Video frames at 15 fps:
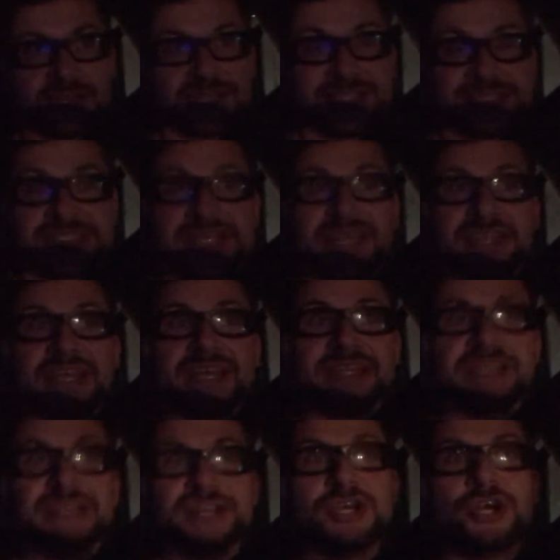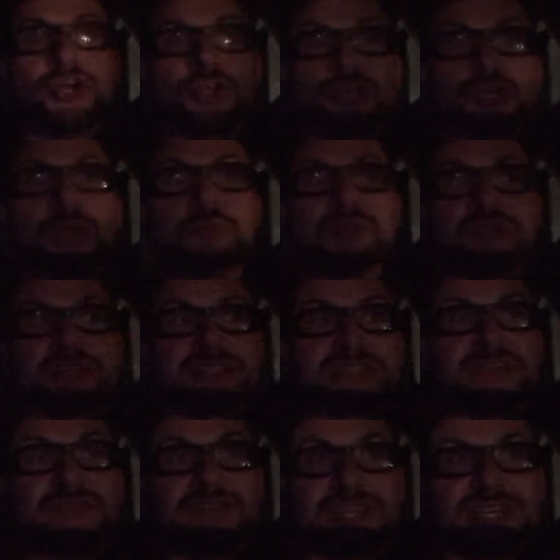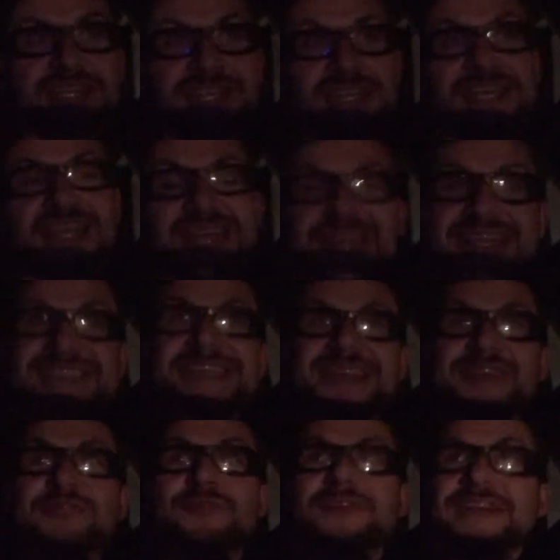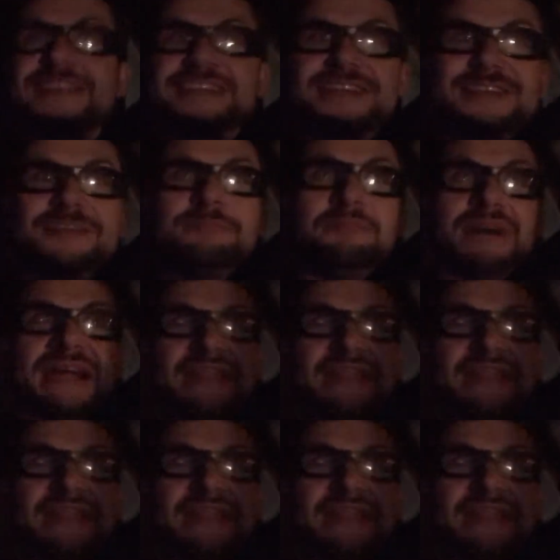Let's say that your productivity is not affected by